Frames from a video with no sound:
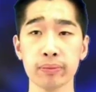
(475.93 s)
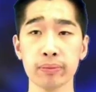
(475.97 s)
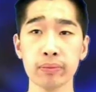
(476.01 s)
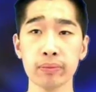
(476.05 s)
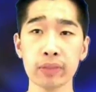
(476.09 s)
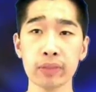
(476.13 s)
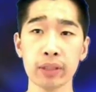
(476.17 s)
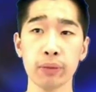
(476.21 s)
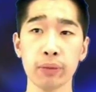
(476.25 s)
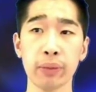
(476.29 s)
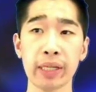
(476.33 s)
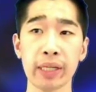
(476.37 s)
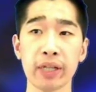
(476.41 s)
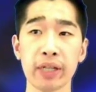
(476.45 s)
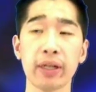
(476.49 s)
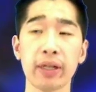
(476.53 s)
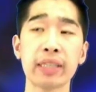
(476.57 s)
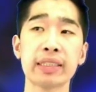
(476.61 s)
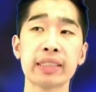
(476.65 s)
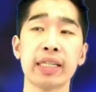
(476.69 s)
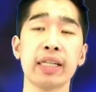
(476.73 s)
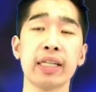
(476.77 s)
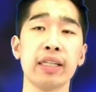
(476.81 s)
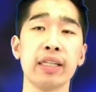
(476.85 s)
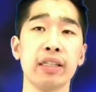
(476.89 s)
when you are
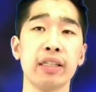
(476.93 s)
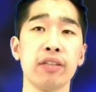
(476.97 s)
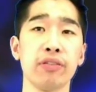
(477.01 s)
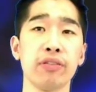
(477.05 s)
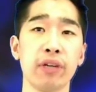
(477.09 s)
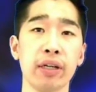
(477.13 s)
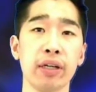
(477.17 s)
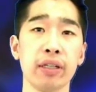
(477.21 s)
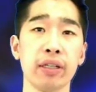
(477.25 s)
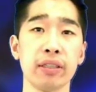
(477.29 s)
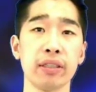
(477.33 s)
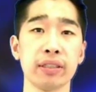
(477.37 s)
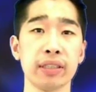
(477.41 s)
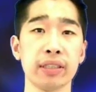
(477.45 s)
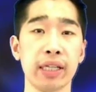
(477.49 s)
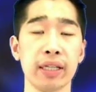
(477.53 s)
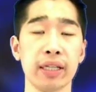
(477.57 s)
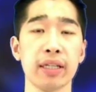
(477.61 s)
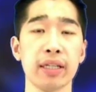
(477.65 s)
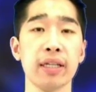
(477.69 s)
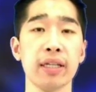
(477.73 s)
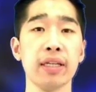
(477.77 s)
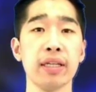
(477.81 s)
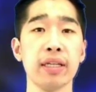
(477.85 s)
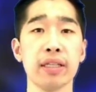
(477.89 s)
taking the photos that
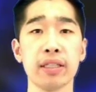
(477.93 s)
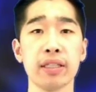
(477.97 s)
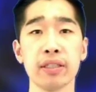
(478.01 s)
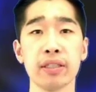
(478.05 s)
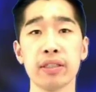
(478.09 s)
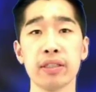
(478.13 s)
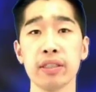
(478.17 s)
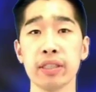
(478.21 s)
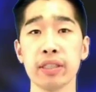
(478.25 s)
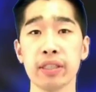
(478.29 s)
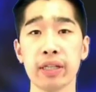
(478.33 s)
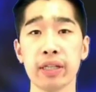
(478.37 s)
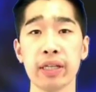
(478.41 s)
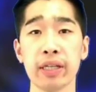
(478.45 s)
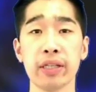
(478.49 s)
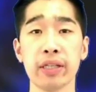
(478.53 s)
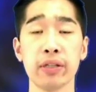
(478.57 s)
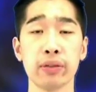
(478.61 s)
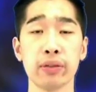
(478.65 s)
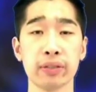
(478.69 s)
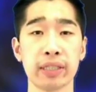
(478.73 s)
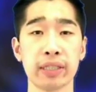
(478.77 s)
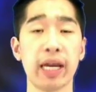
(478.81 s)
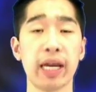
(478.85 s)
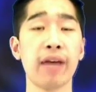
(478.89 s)
you
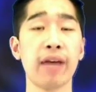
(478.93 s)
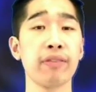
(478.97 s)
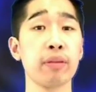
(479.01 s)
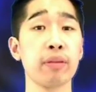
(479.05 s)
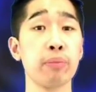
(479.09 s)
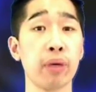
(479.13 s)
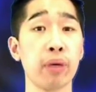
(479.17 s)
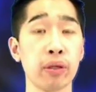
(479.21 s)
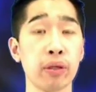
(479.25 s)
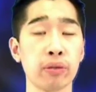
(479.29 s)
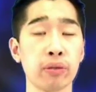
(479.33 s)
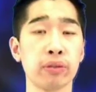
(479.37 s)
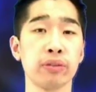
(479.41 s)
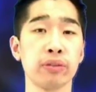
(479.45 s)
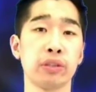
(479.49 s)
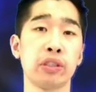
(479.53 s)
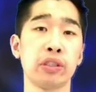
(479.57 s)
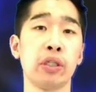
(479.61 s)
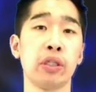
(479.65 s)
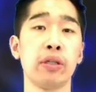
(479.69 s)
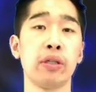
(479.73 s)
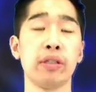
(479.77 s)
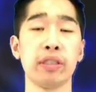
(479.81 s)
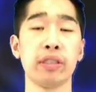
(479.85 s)
also have the model shown as